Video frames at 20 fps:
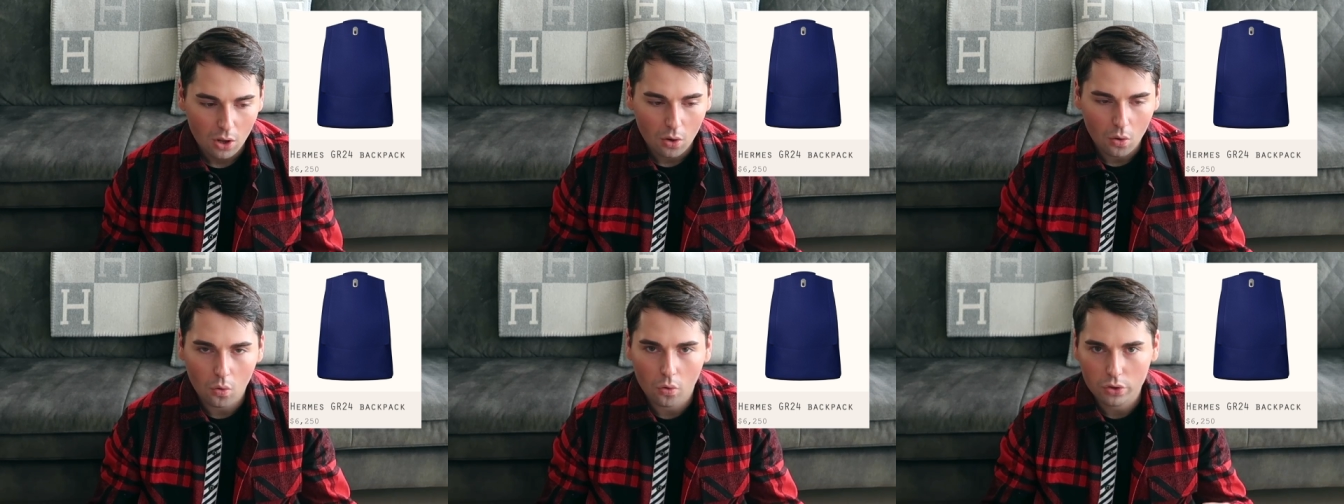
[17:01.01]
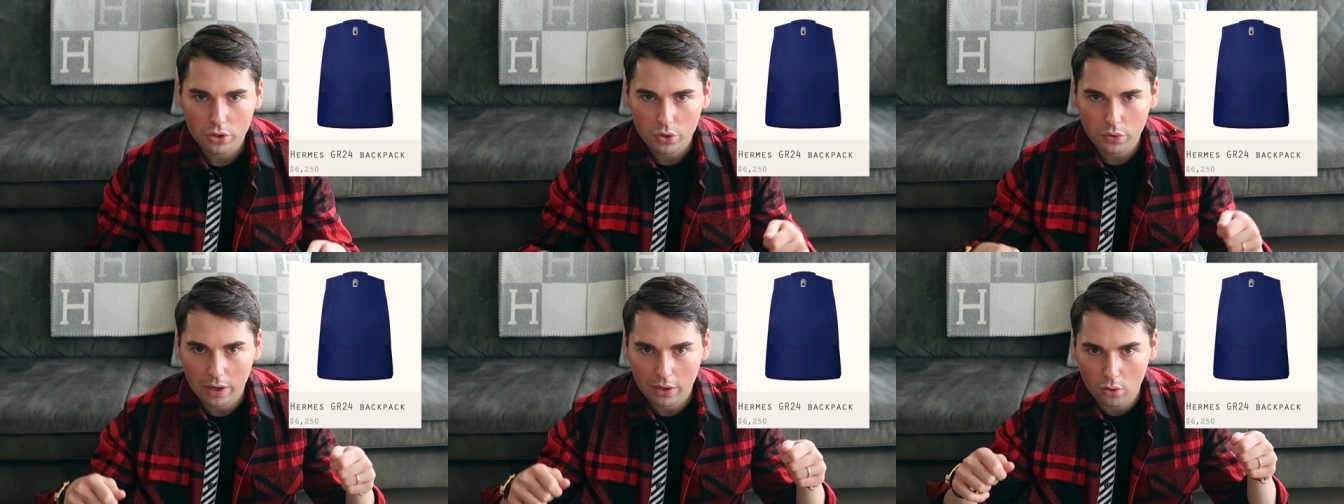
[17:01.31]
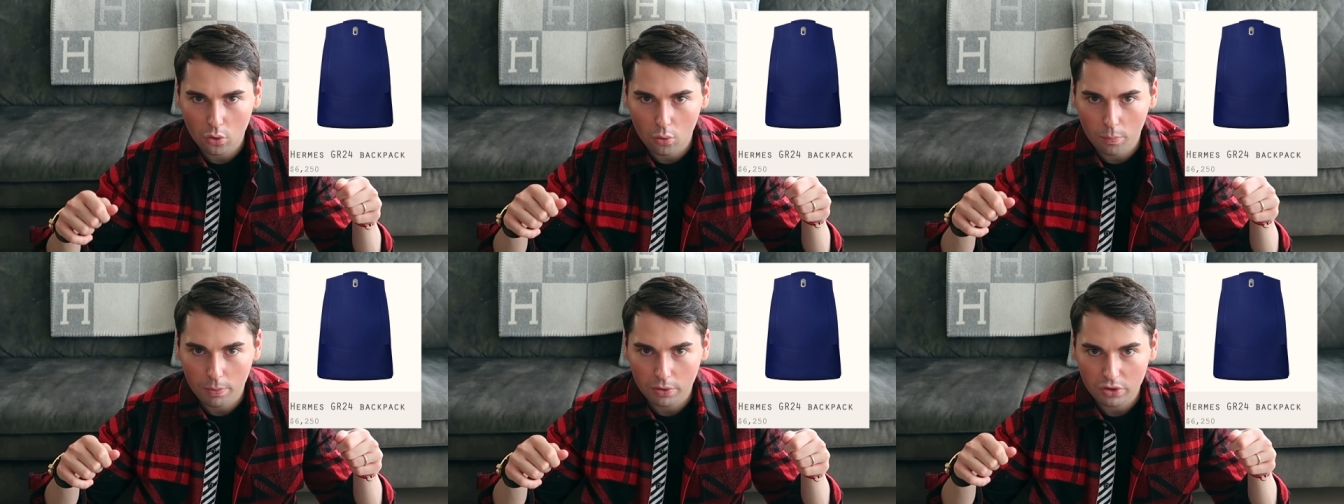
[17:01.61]
or you can
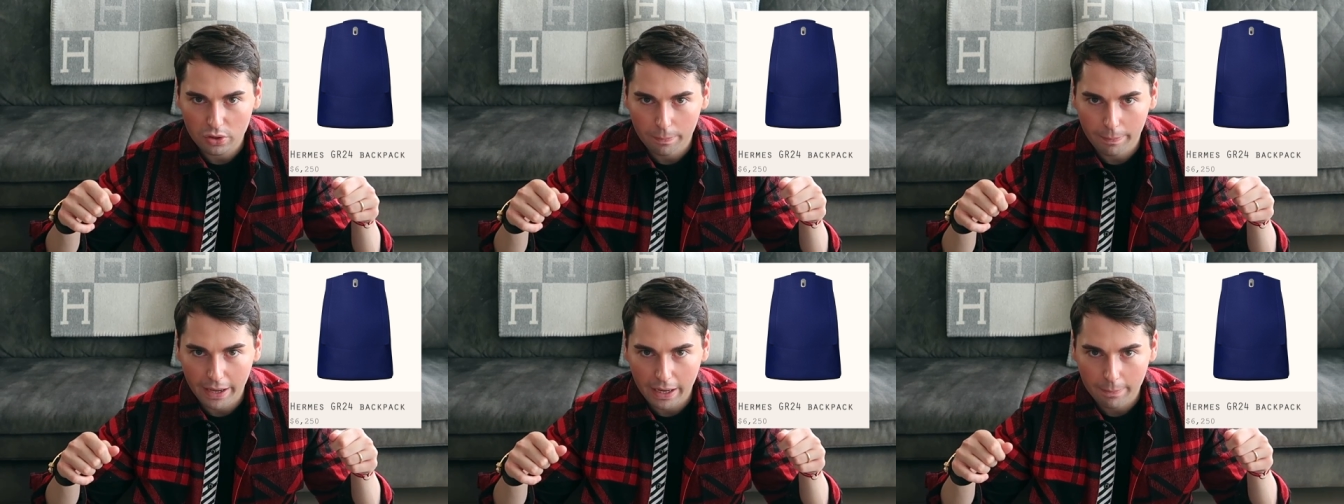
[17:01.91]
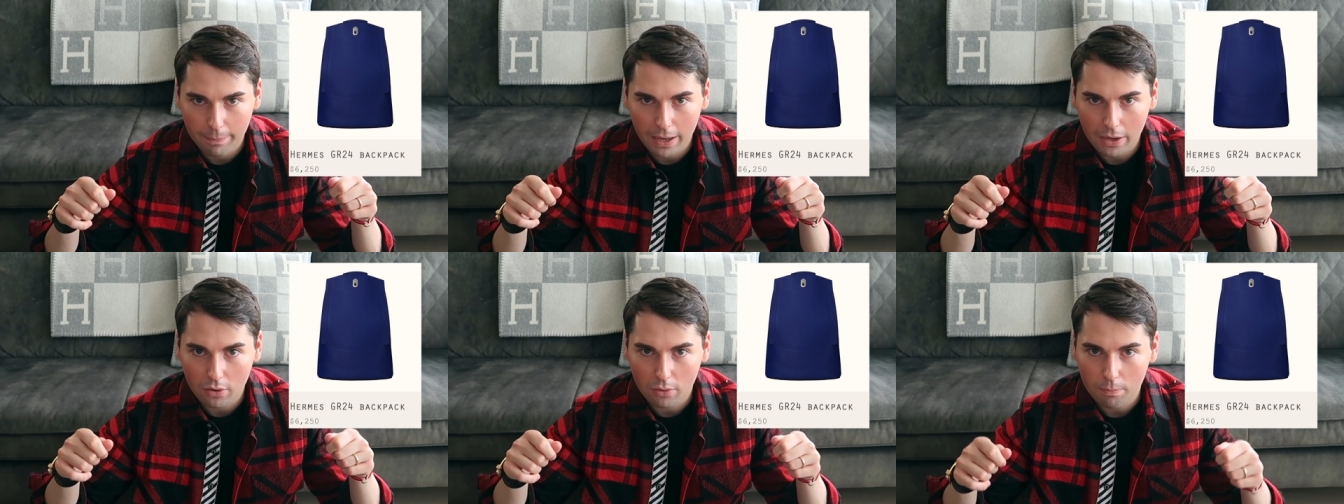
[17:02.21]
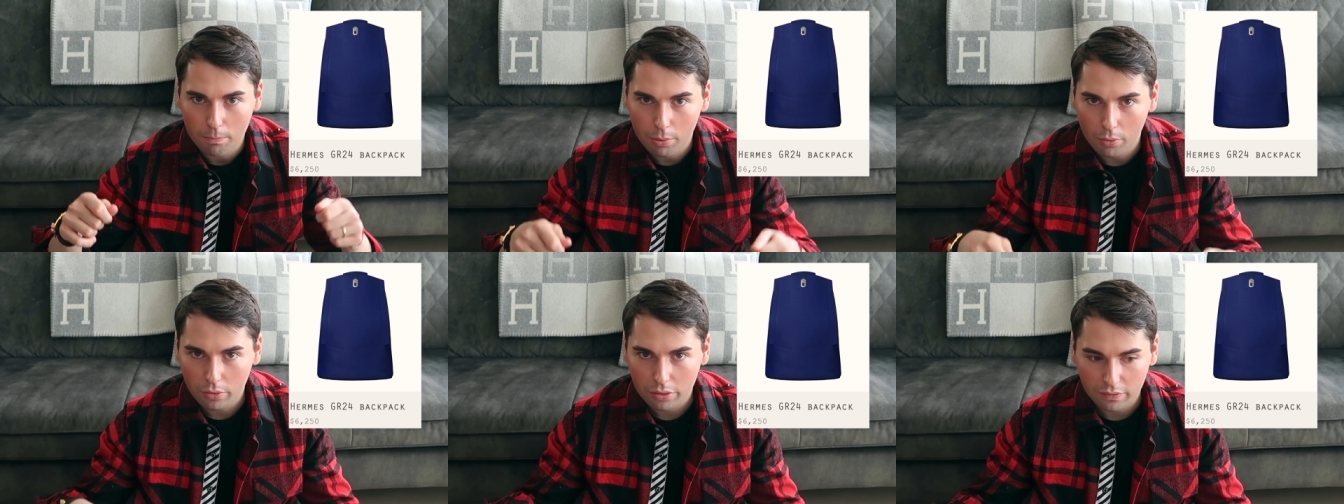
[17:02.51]
open the backpack on
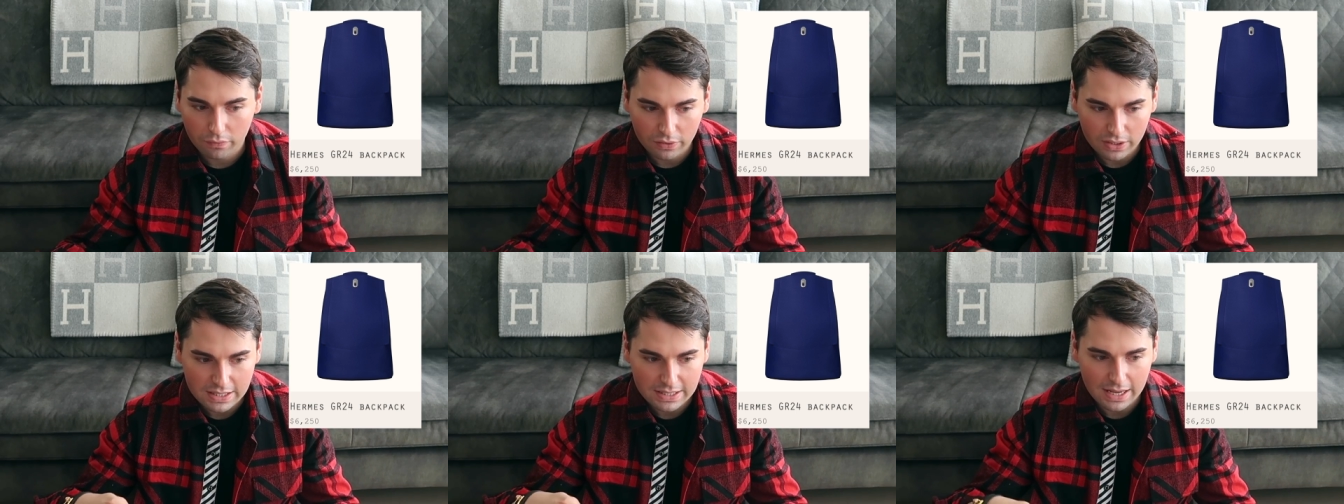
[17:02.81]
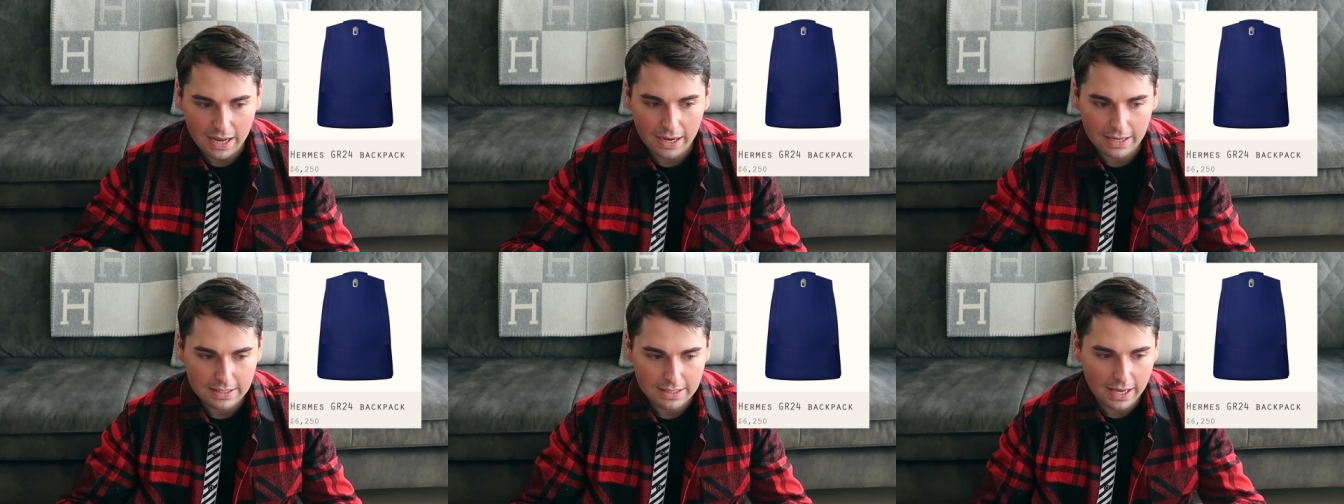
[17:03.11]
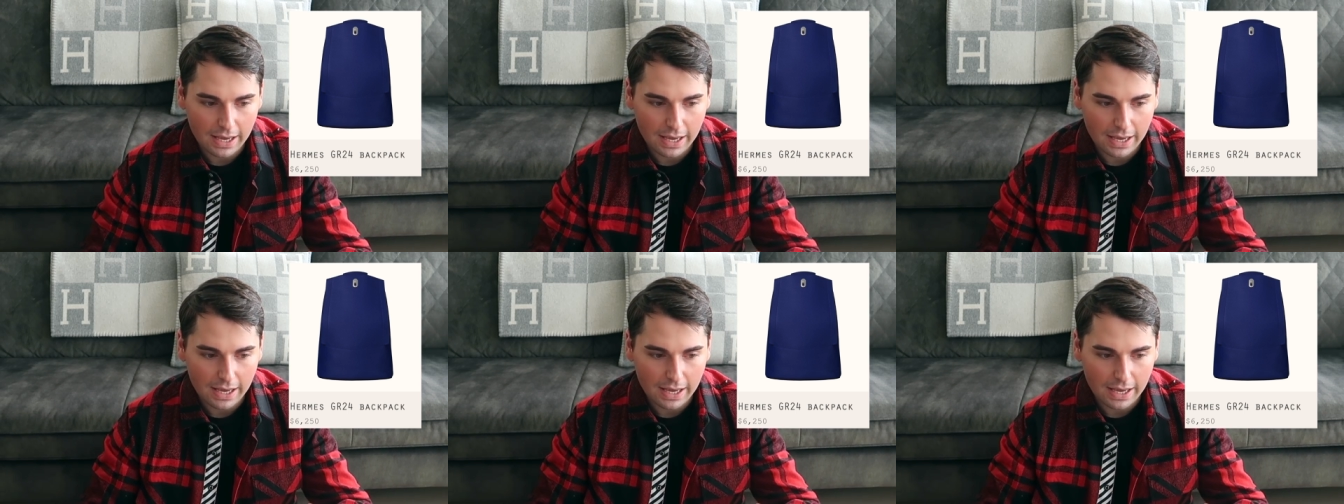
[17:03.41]
both of the sides